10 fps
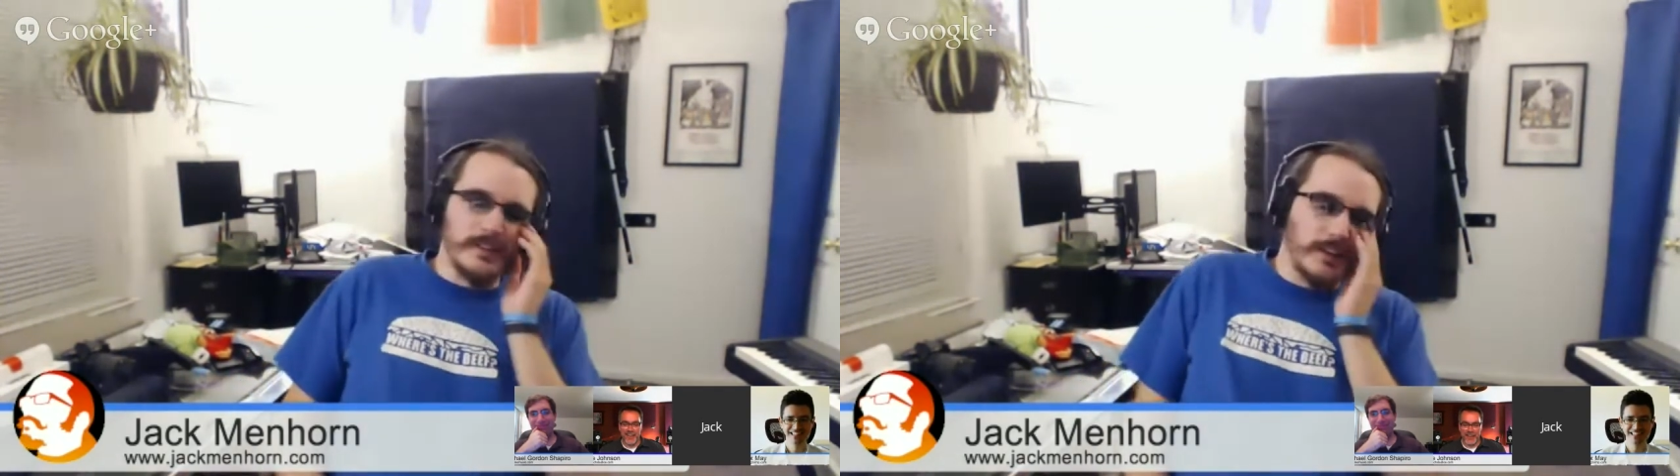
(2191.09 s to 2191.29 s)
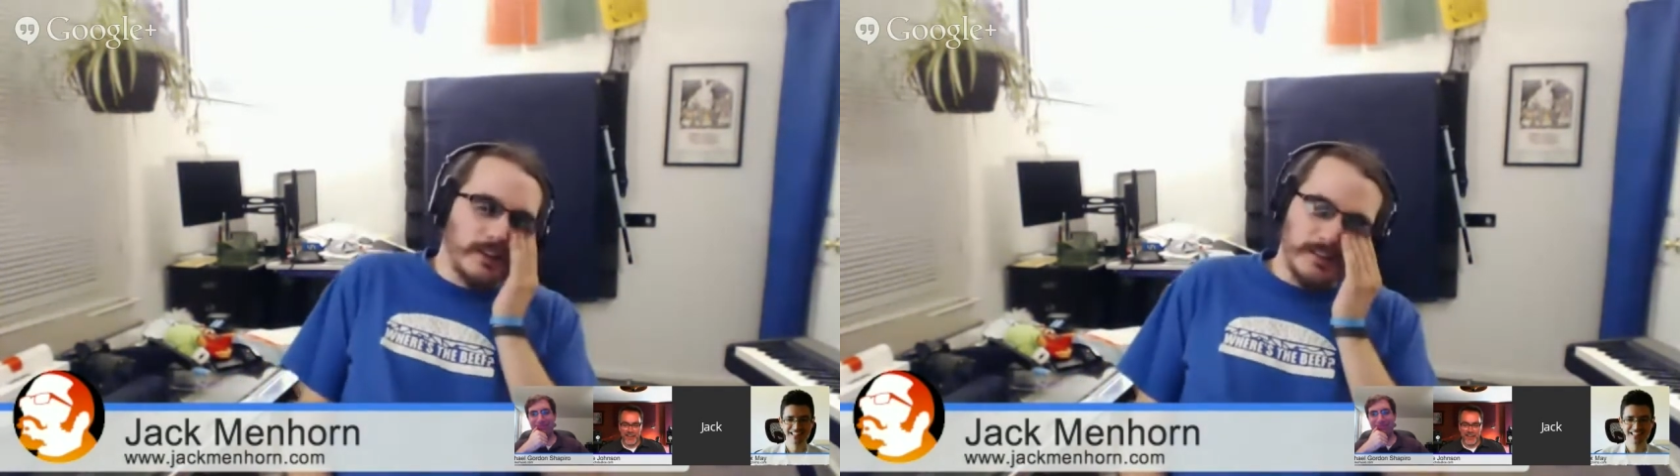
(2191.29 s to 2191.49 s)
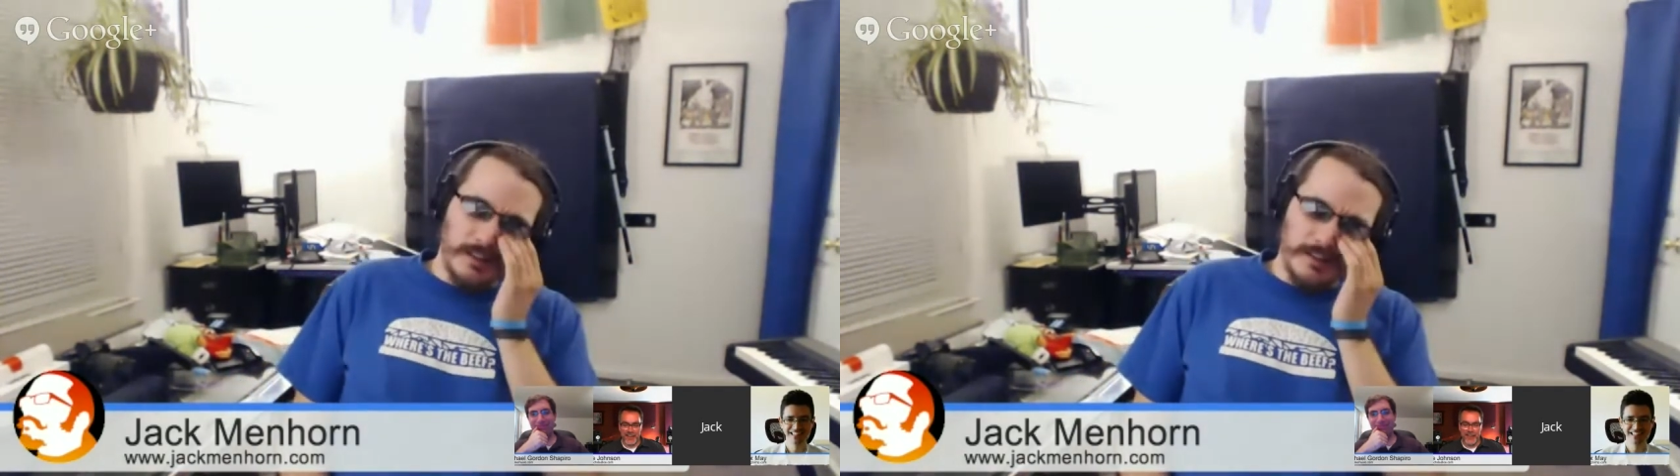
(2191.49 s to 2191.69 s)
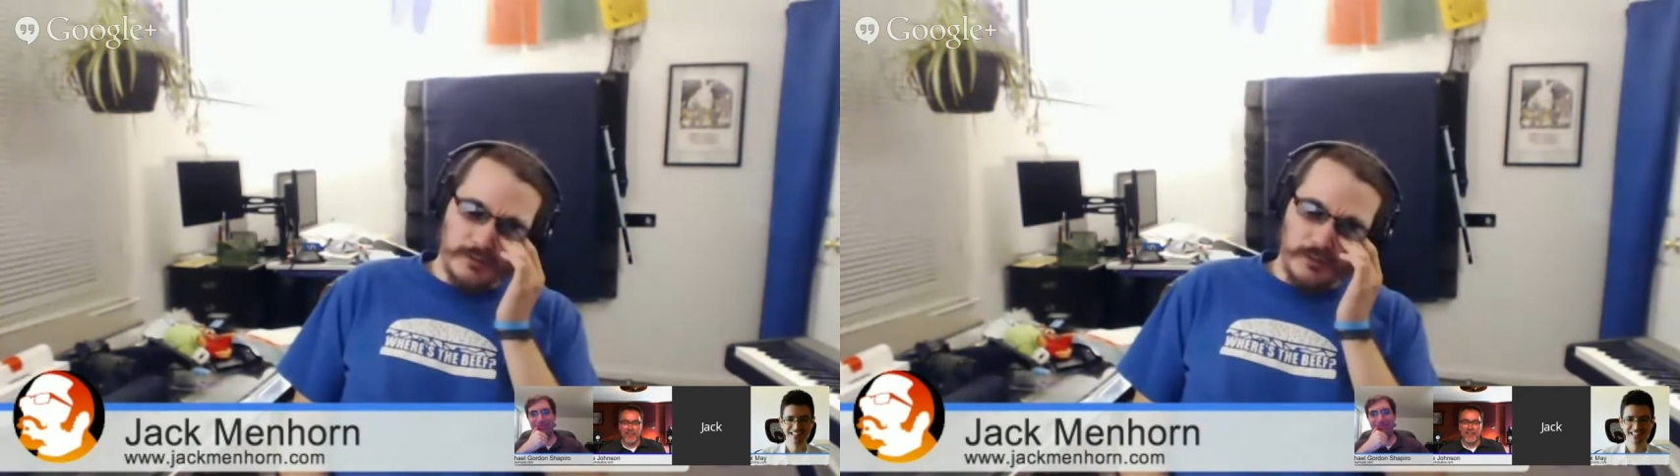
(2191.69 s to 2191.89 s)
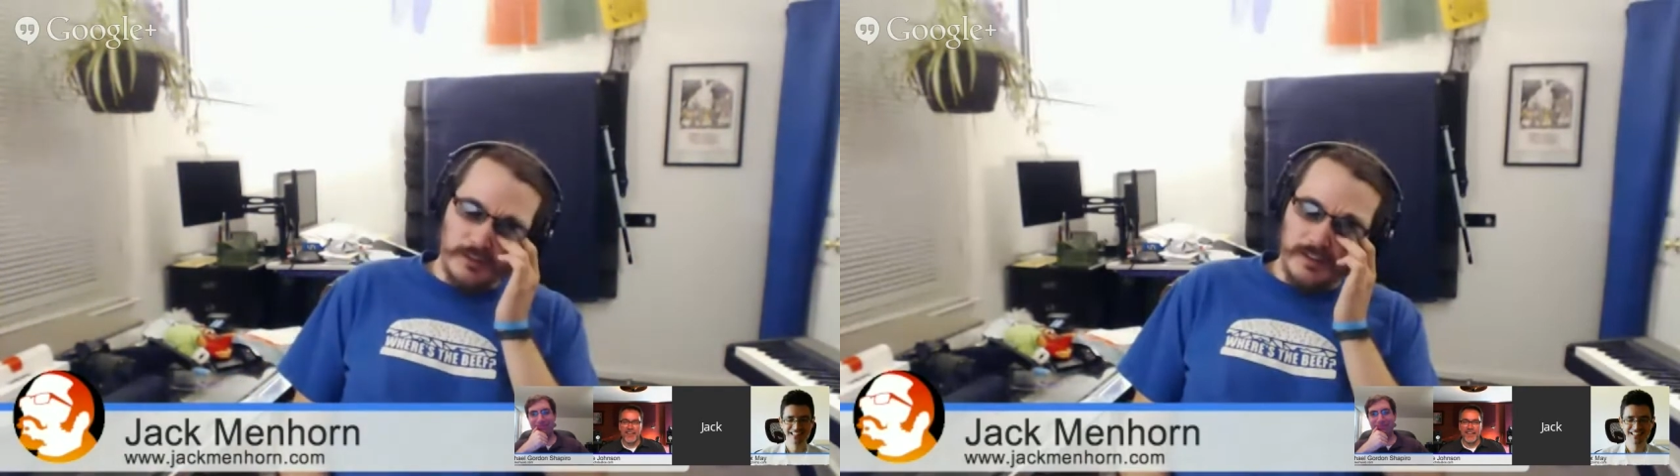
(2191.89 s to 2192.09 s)
because as a
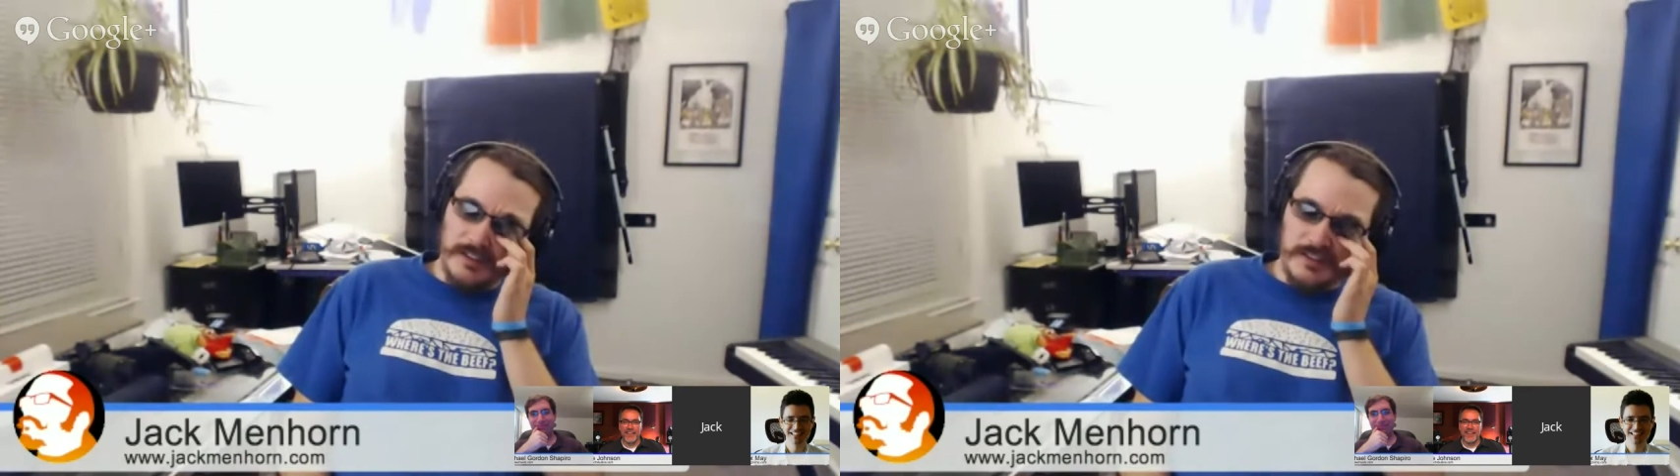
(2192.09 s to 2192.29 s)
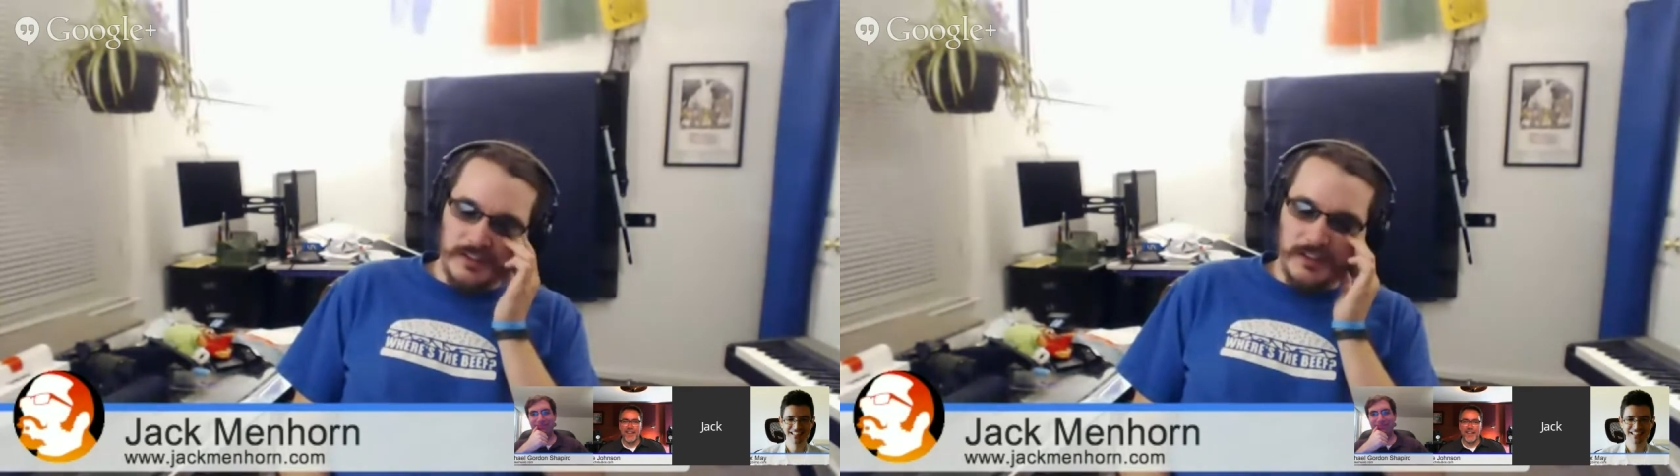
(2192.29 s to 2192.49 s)
freelancer,